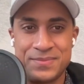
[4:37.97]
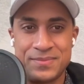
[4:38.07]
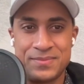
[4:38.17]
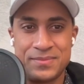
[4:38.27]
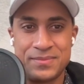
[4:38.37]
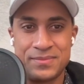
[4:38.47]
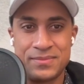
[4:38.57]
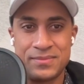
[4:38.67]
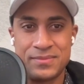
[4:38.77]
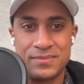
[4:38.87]

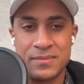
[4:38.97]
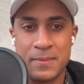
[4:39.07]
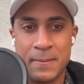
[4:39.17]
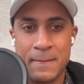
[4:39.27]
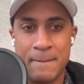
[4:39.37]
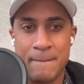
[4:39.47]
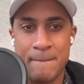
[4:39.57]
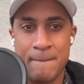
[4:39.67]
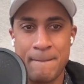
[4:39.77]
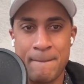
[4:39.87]

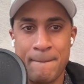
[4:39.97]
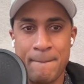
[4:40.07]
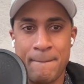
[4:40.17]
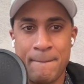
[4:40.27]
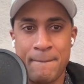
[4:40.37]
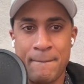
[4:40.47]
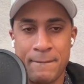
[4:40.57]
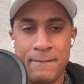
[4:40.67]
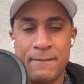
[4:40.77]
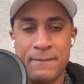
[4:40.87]

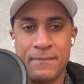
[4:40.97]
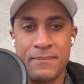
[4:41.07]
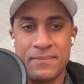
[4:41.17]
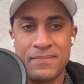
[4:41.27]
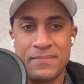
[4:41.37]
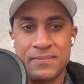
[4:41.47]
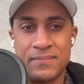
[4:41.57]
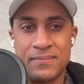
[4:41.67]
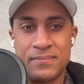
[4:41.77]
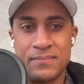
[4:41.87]

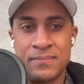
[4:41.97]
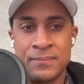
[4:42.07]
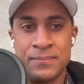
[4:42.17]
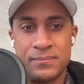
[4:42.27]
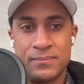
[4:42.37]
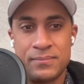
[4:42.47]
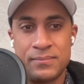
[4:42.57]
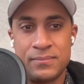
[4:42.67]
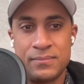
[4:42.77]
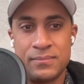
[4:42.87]

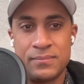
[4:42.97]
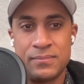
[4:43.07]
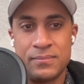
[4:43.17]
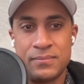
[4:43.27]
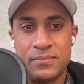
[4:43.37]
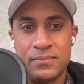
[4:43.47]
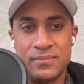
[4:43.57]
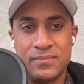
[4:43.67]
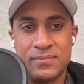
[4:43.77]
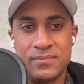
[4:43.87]

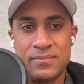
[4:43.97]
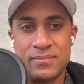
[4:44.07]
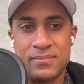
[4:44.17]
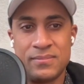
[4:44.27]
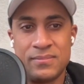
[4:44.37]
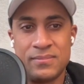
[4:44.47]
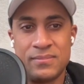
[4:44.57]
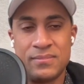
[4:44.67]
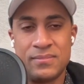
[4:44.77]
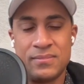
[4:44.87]

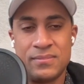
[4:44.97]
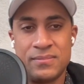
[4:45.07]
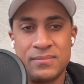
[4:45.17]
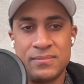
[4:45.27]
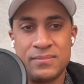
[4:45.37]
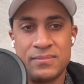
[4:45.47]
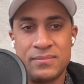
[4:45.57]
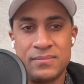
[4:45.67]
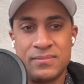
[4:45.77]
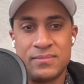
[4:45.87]
[no speech]